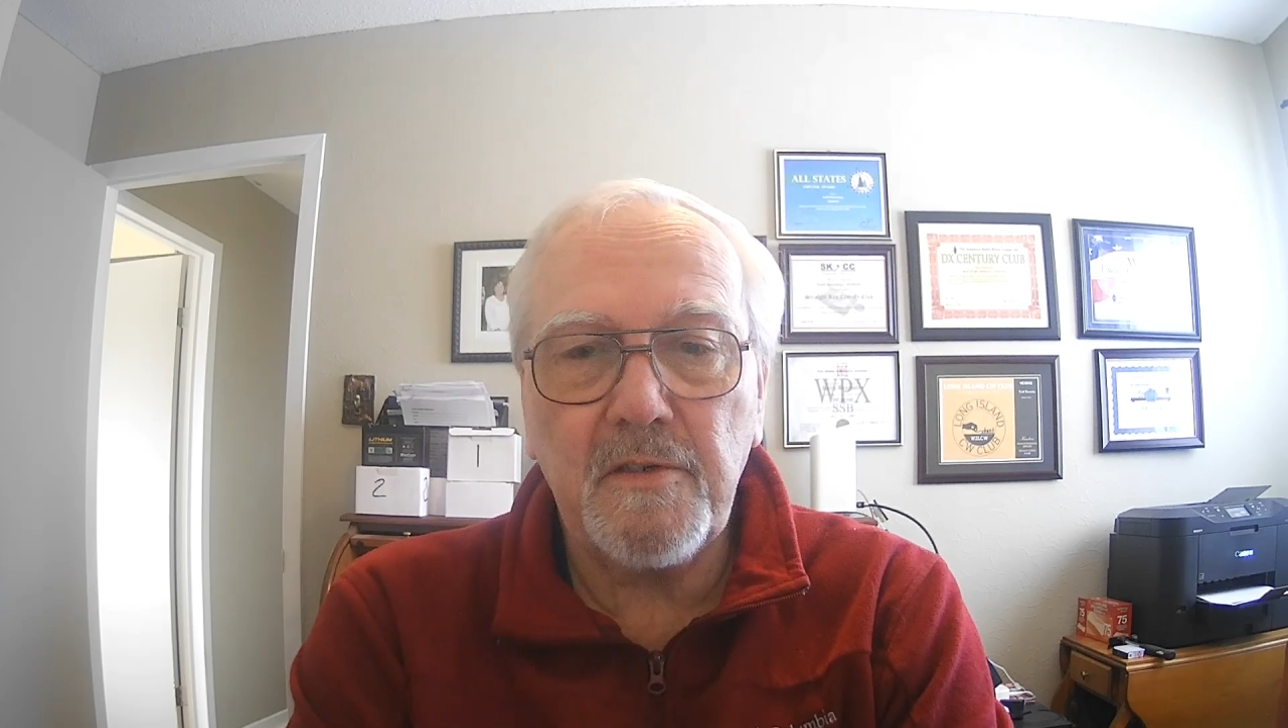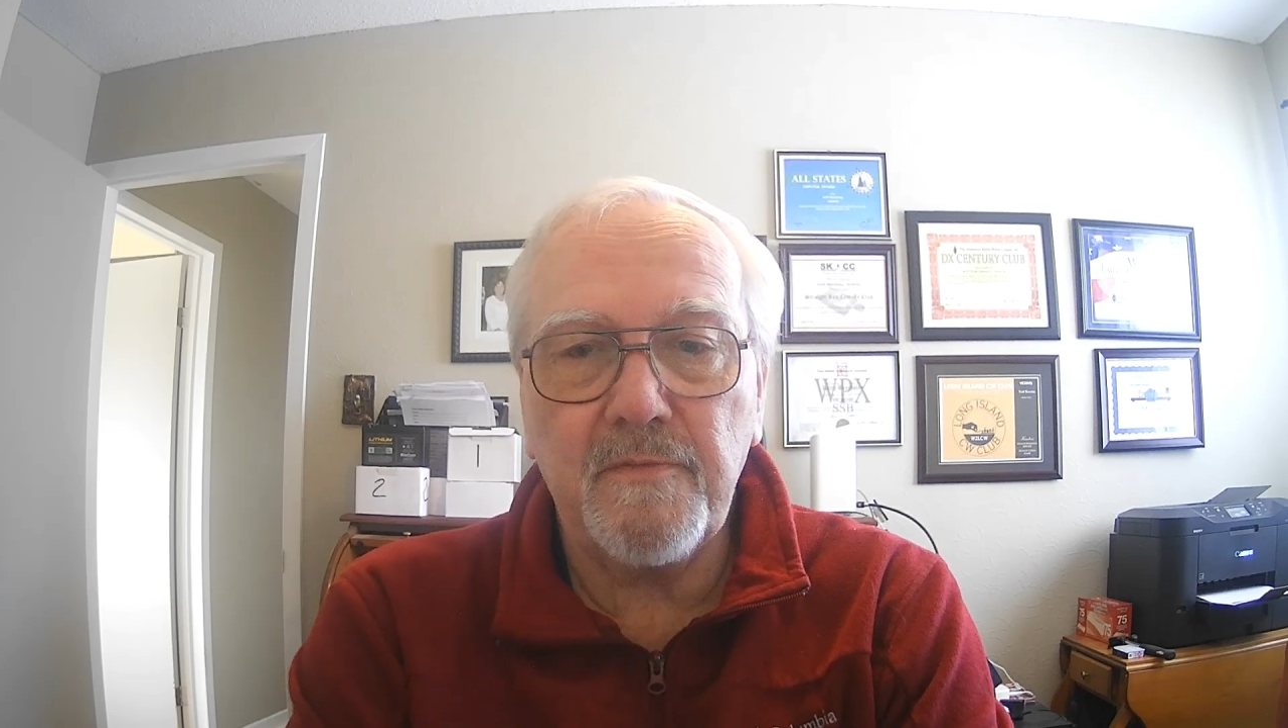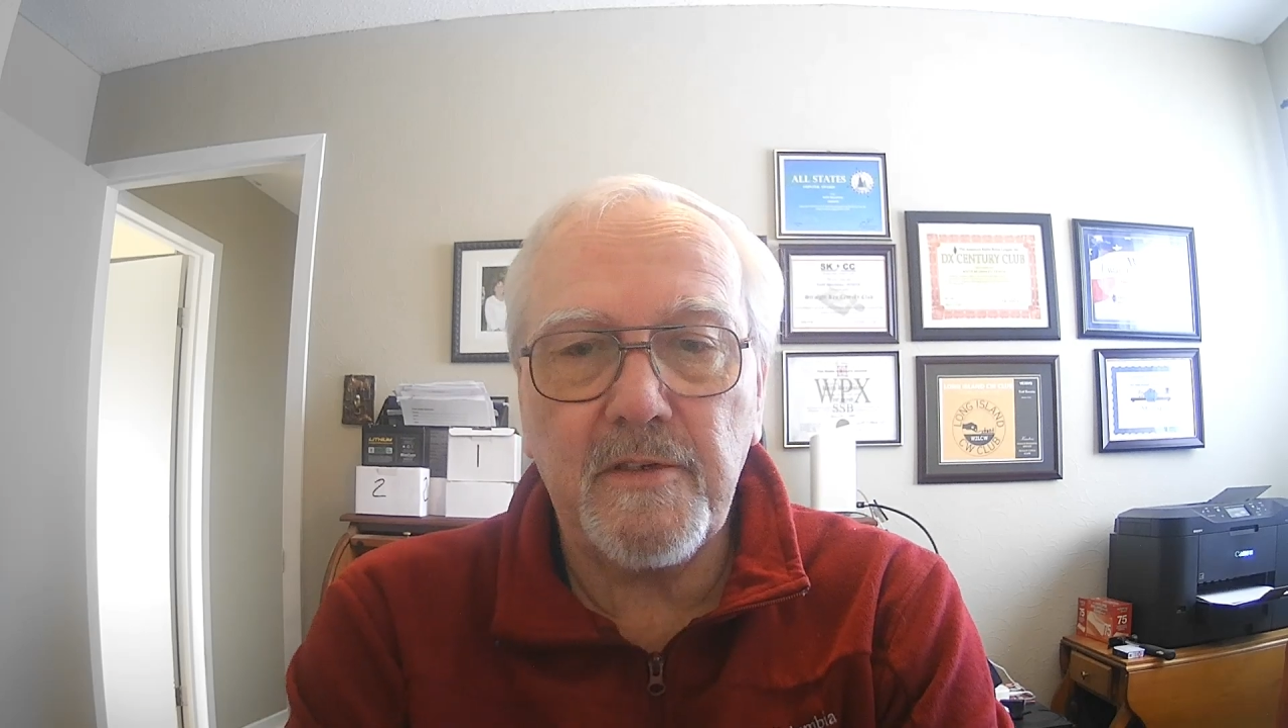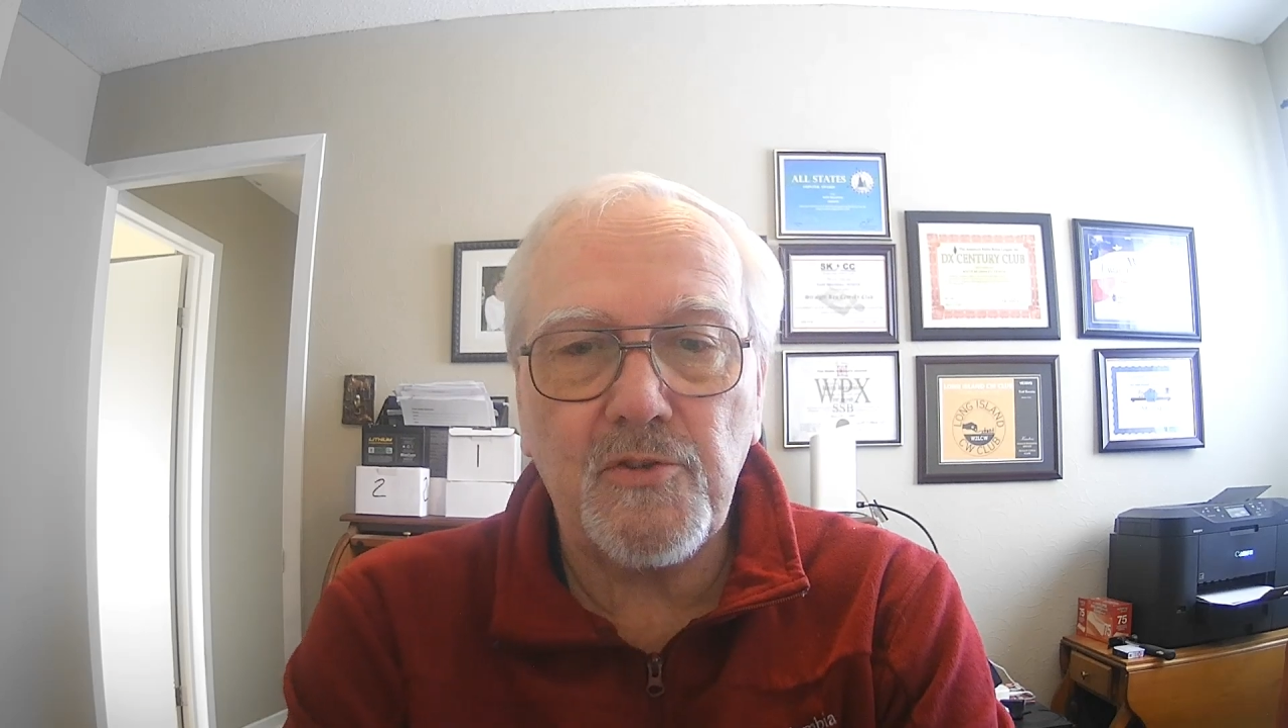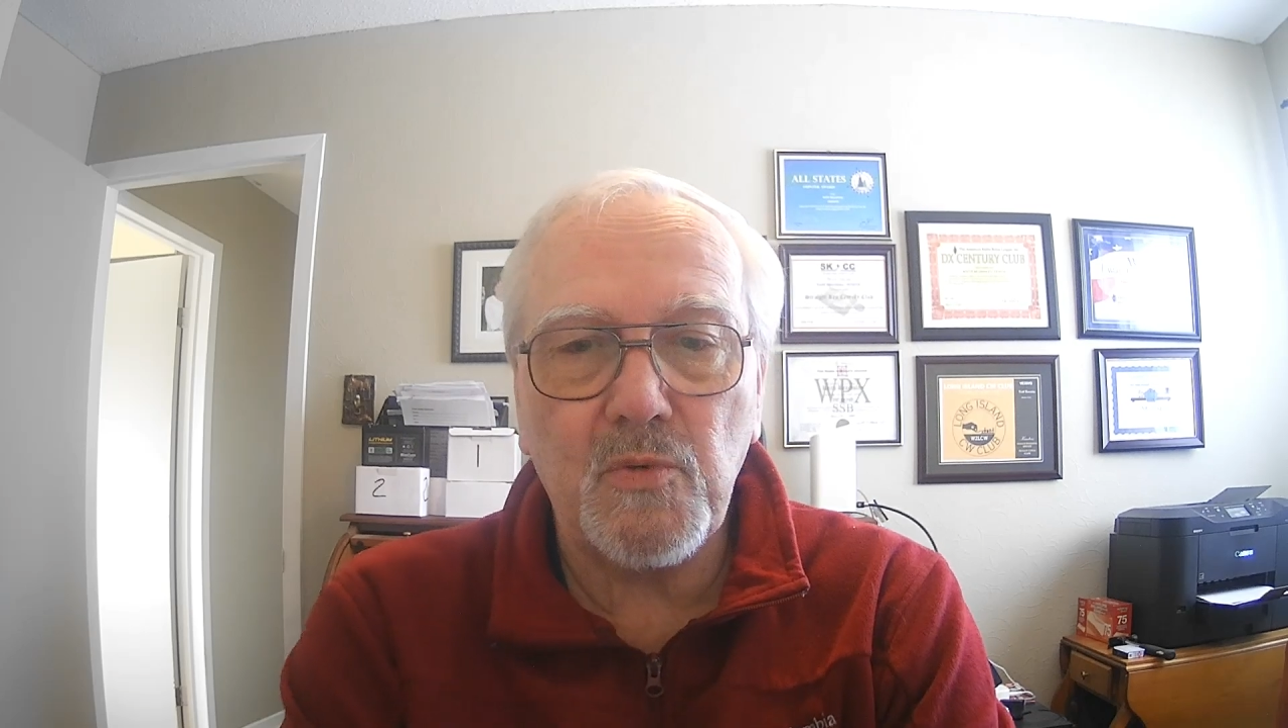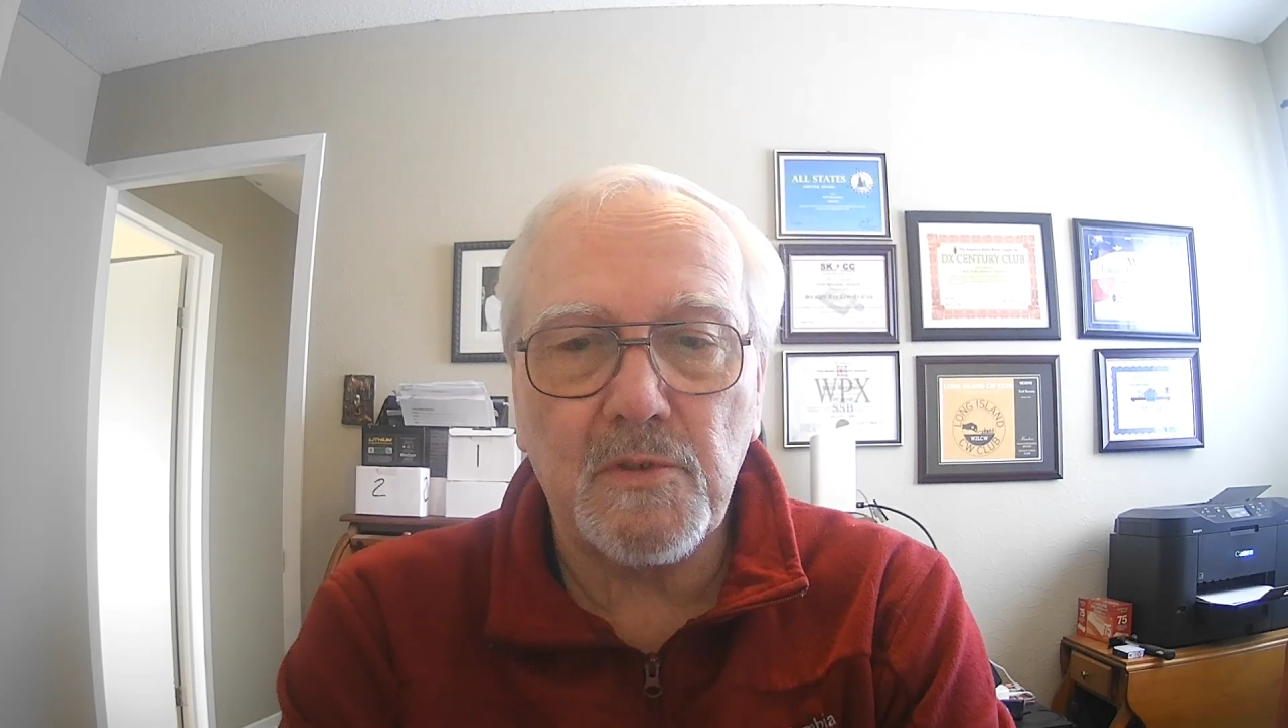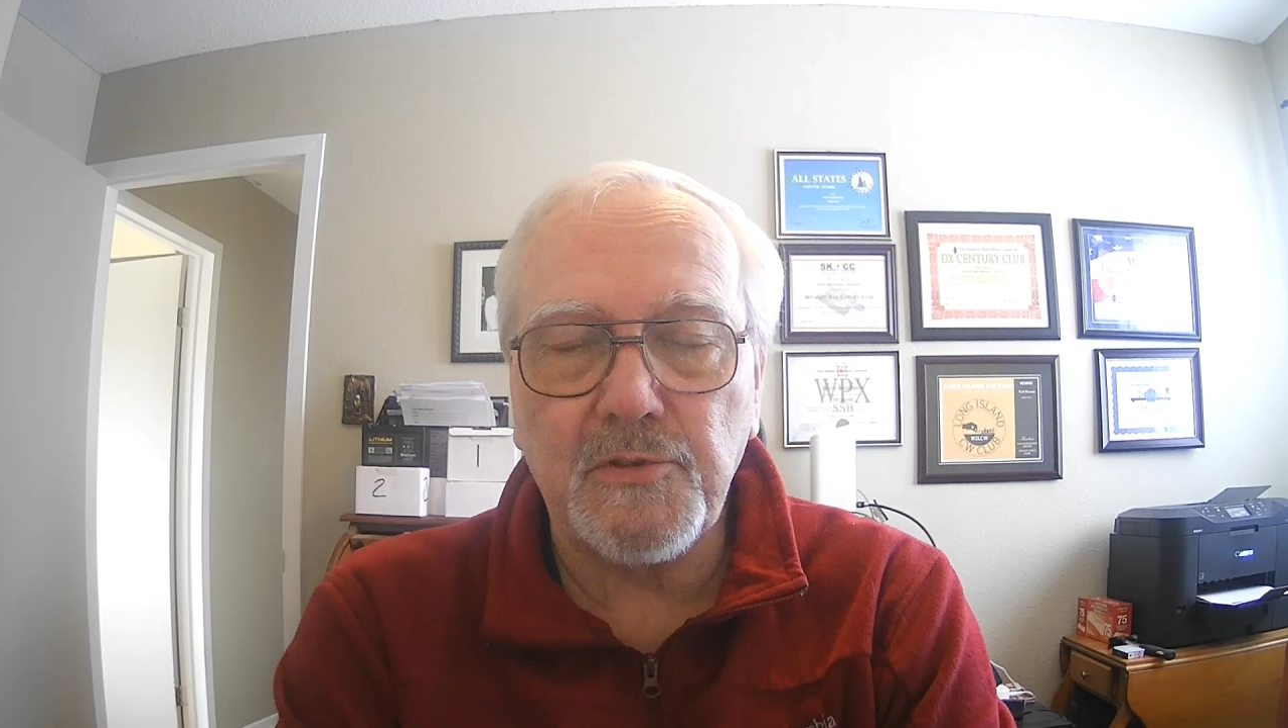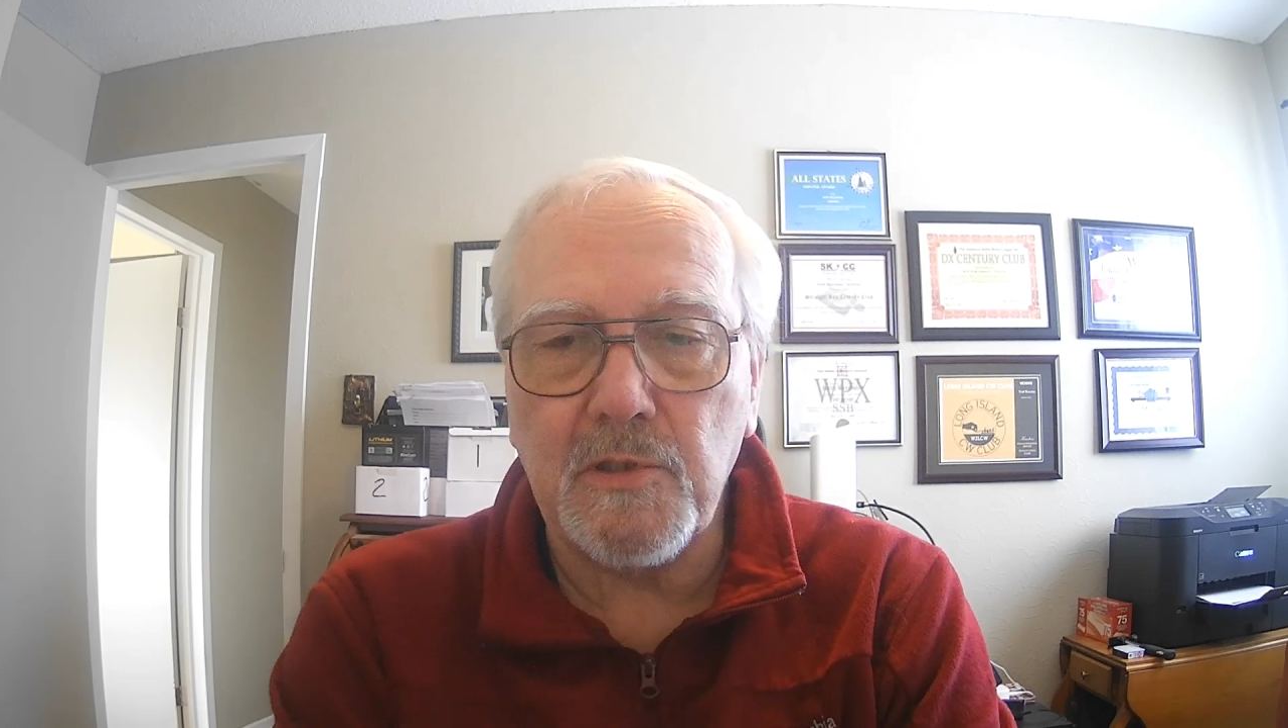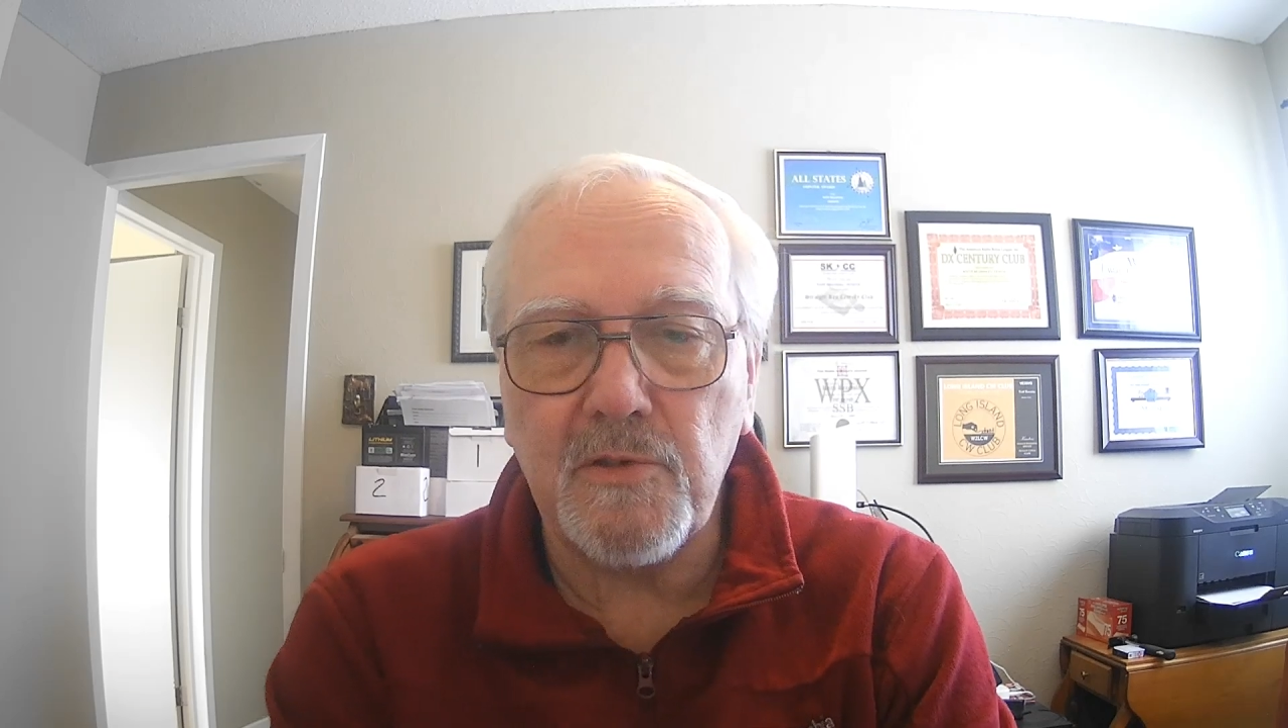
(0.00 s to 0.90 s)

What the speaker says: individuals